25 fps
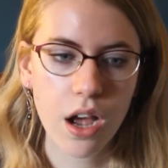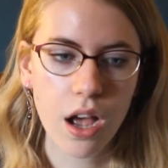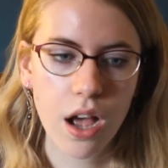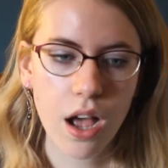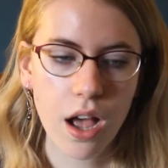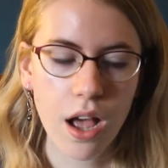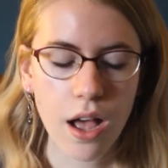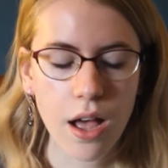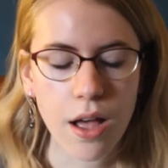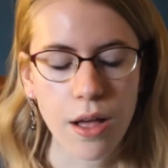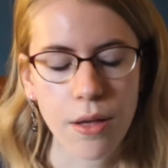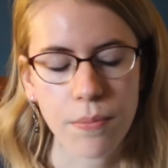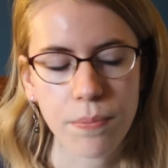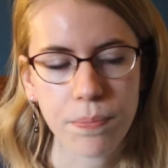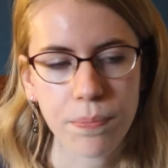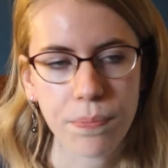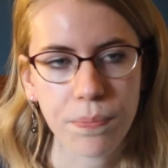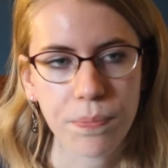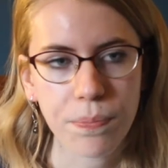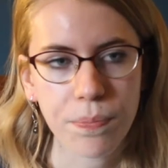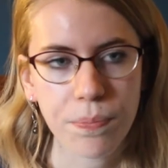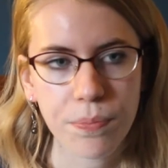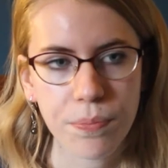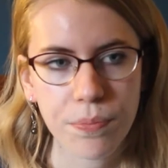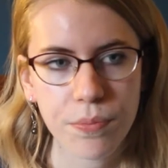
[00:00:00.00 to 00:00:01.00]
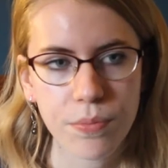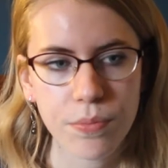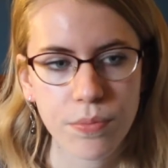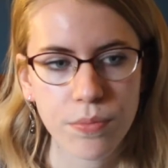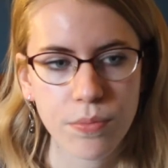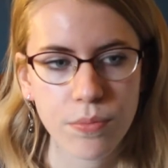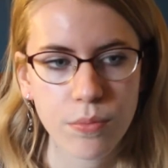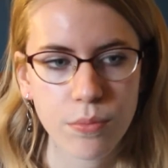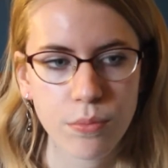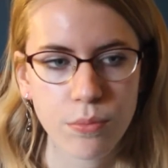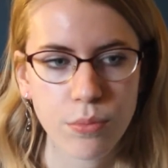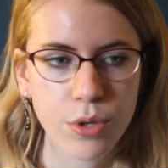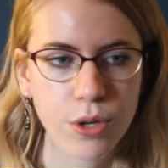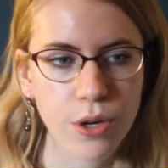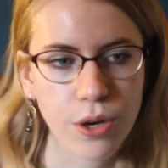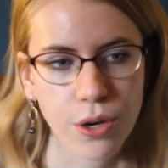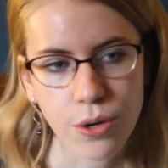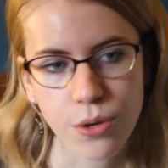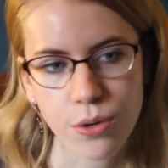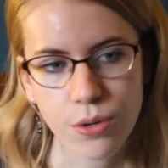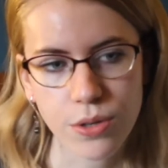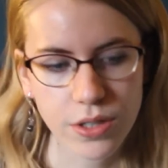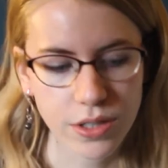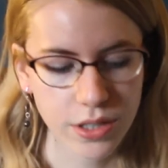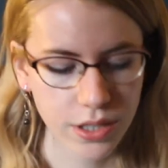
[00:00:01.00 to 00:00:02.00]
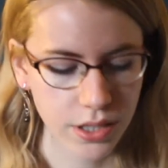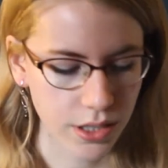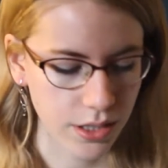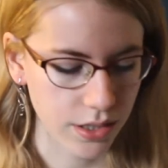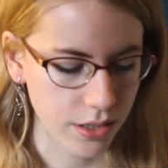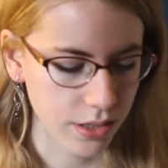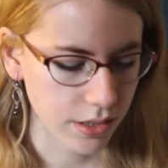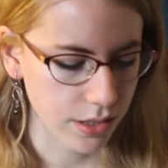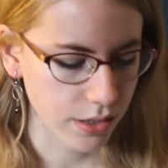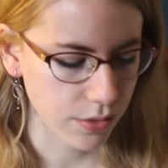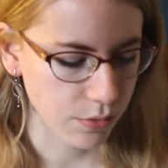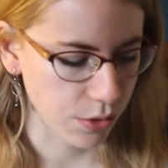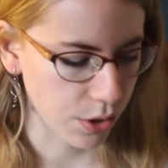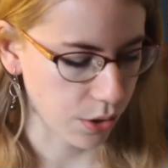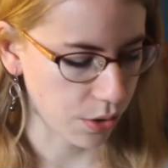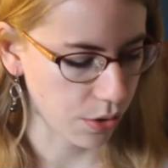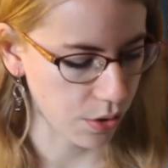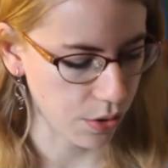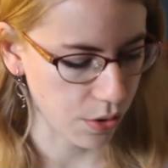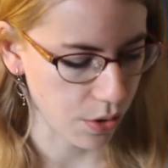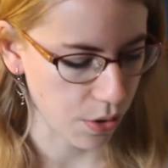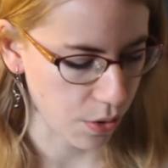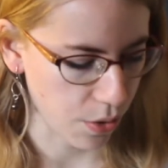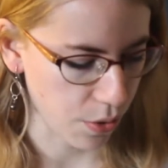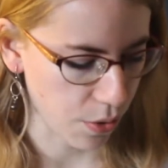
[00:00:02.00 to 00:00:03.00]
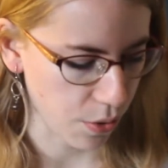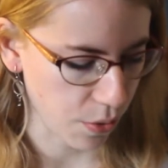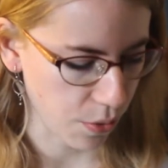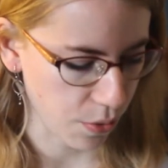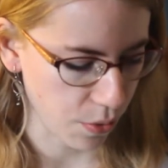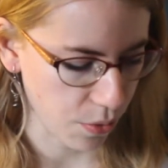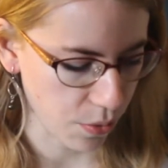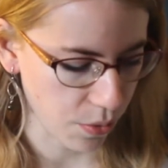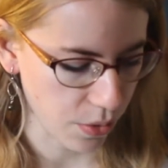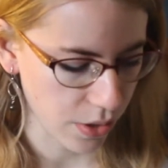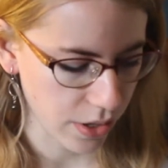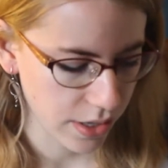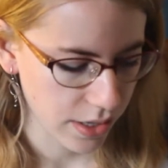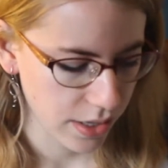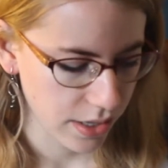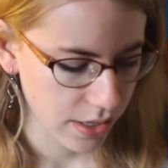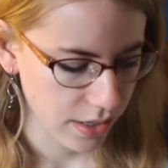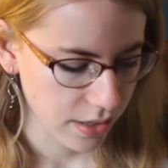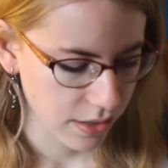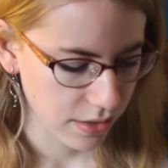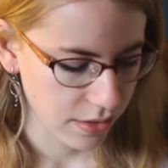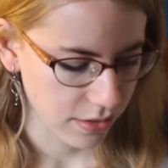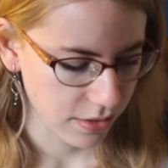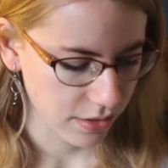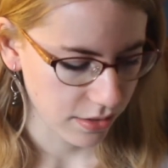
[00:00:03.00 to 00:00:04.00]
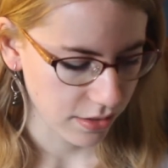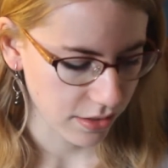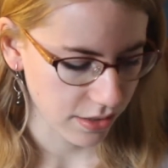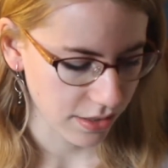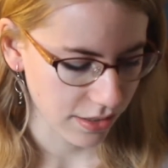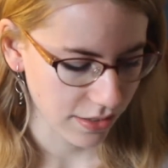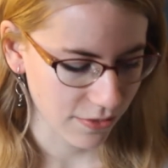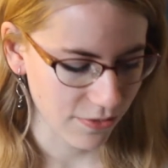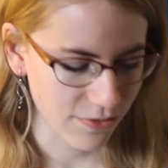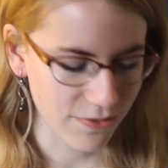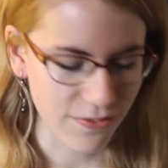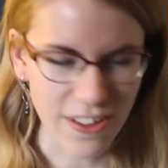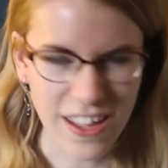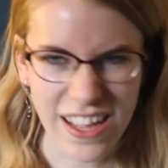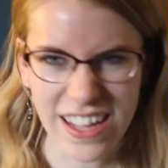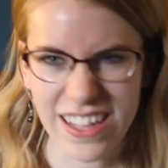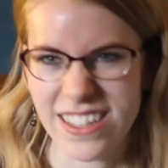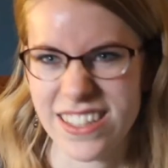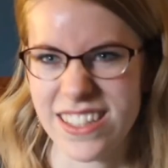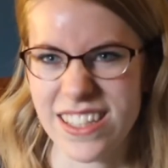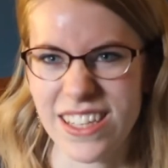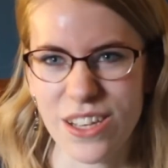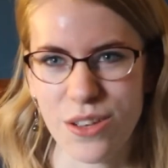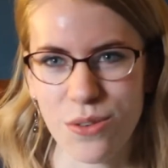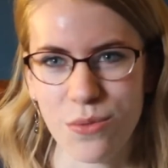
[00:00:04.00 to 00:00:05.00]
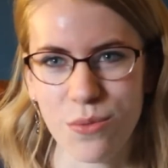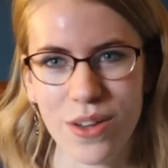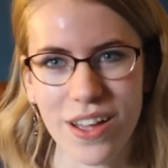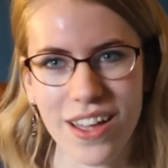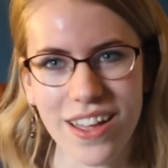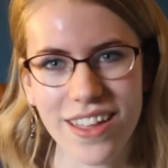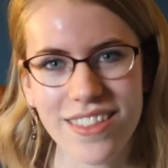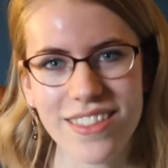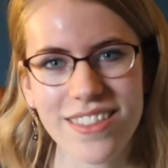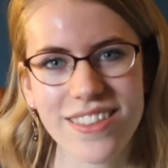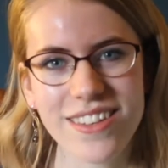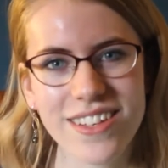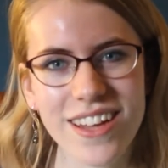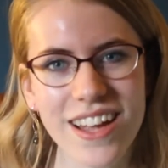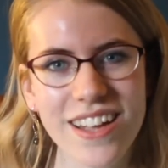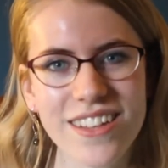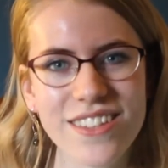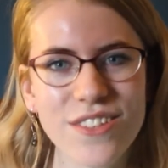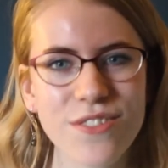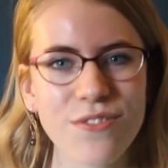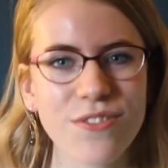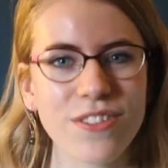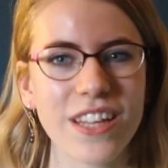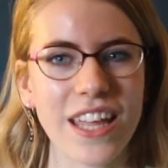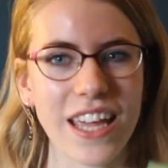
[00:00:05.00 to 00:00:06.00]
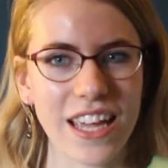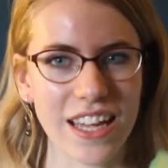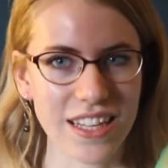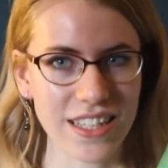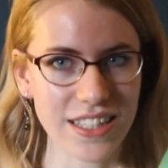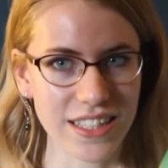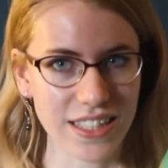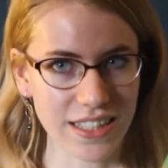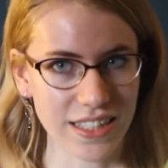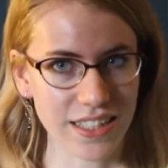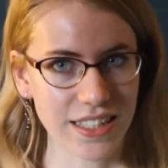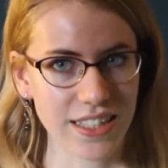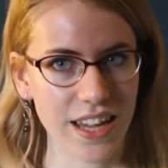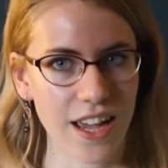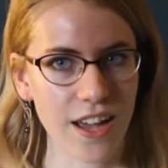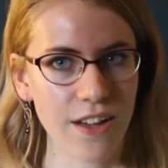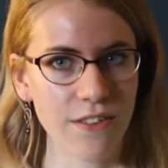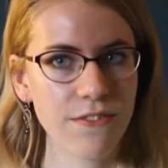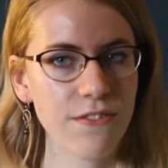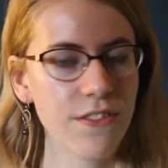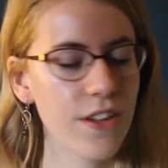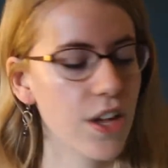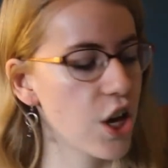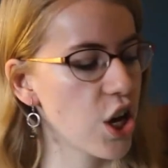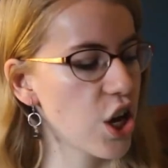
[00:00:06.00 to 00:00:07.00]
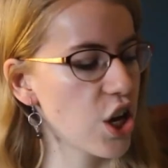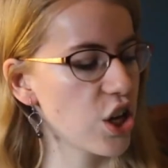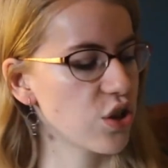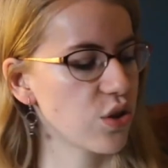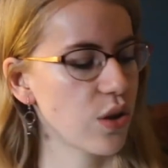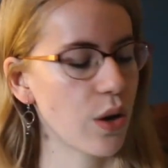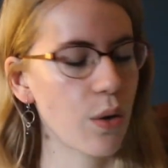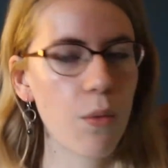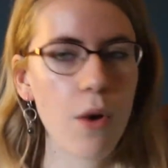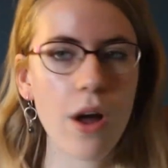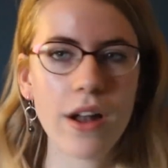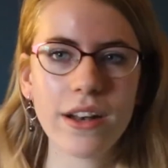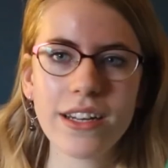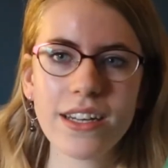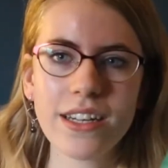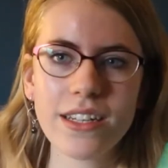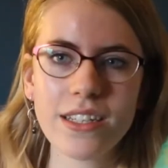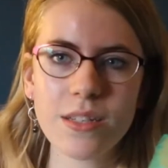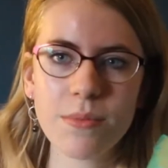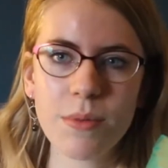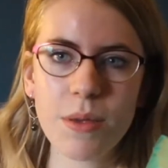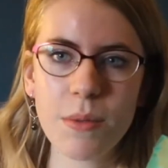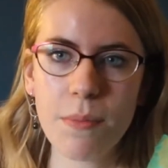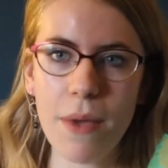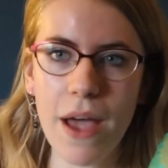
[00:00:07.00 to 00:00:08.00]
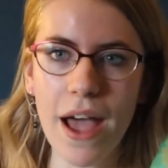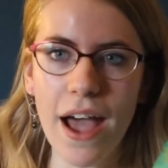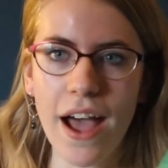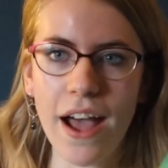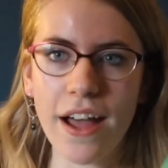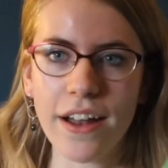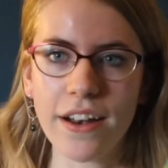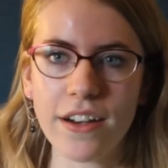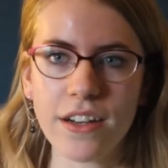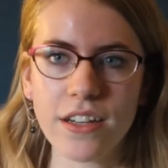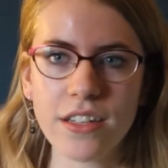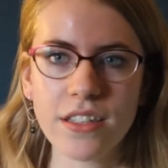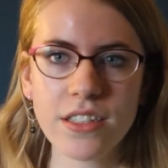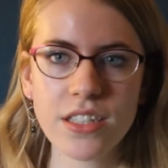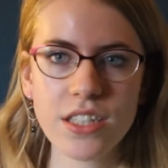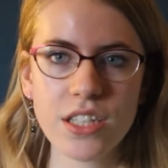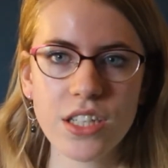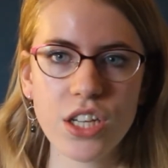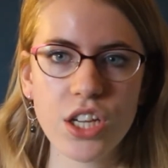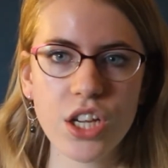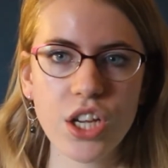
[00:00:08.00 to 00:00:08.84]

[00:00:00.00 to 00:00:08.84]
Baroque, Rococo, fancy with tons of lace and stuff. So I wanted it to be patterned.